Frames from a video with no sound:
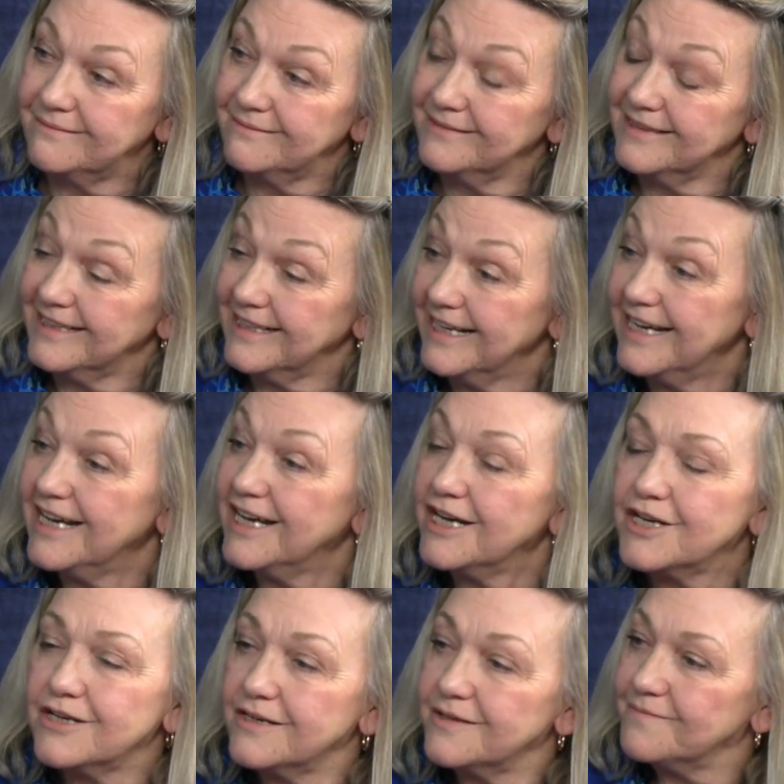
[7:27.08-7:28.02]
Yeah.
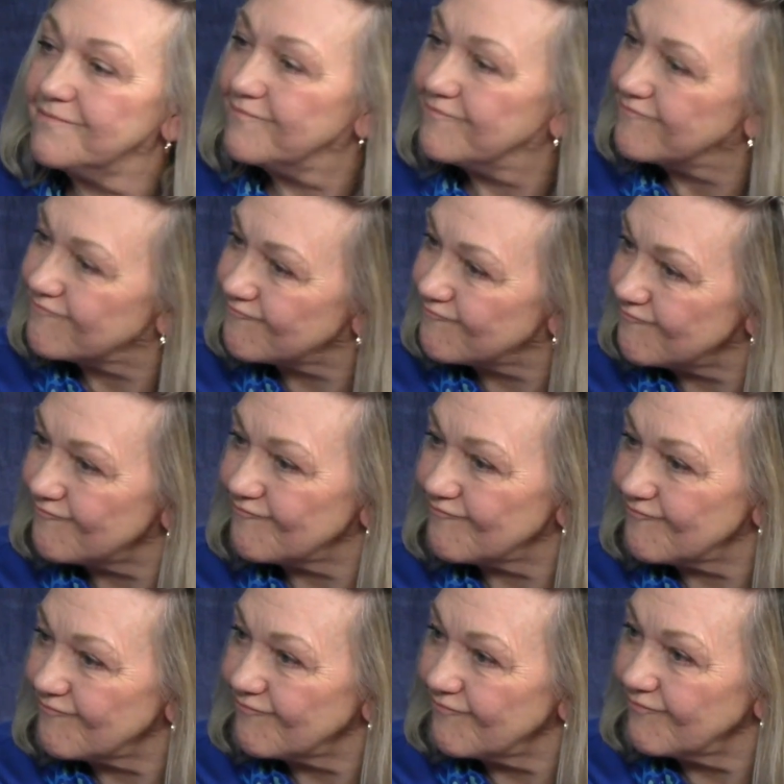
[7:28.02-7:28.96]
So was it in the Logan
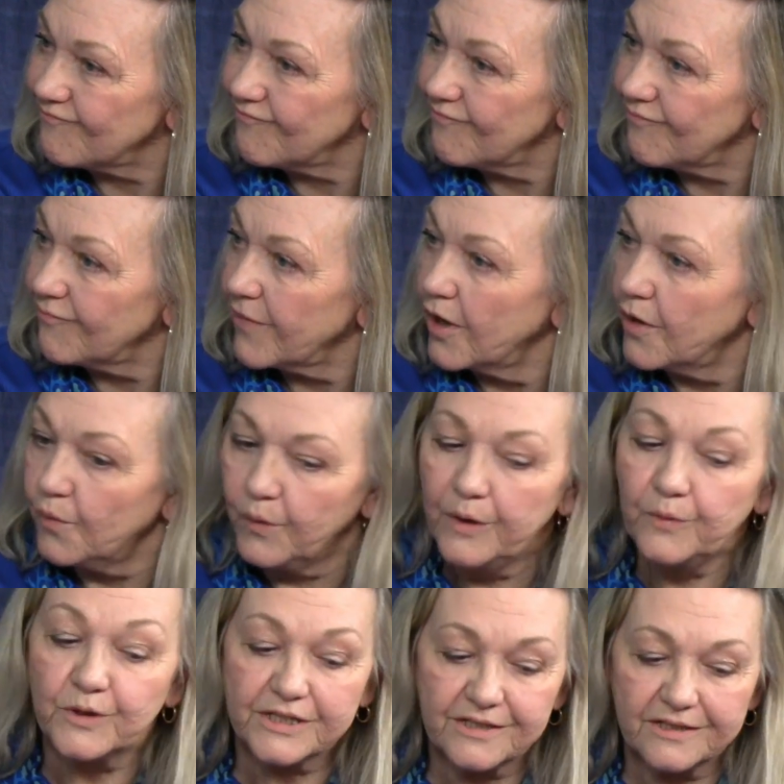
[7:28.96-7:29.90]
Temple? I, I think we
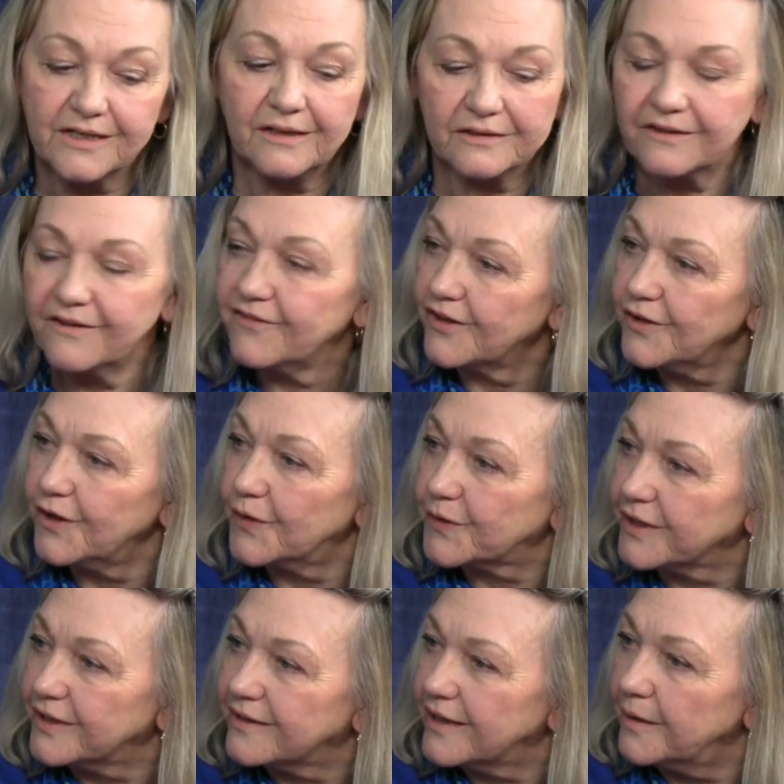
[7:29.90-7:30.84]
were sealed in the
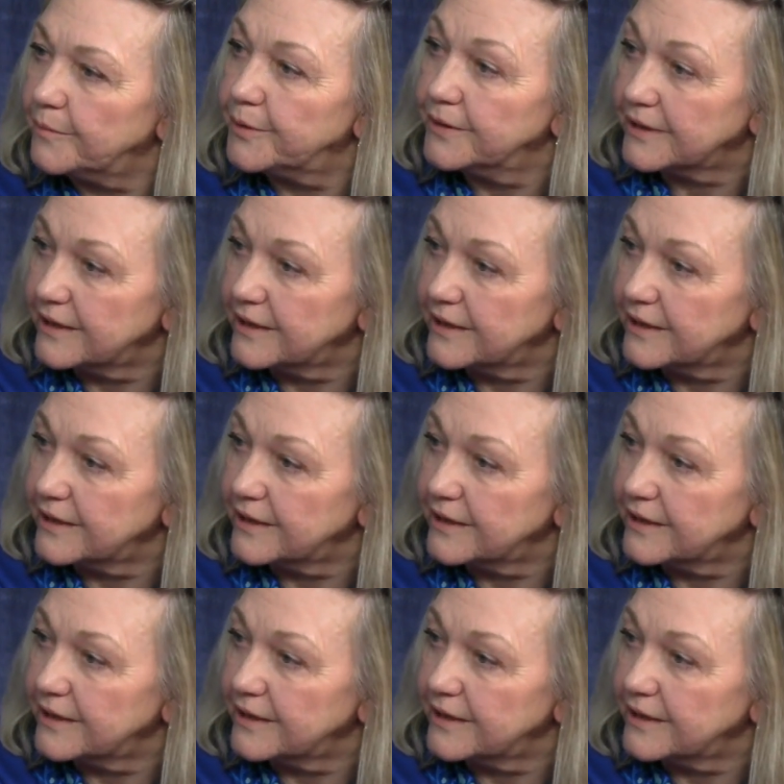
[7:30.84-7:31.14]
Logan, Logan Temple in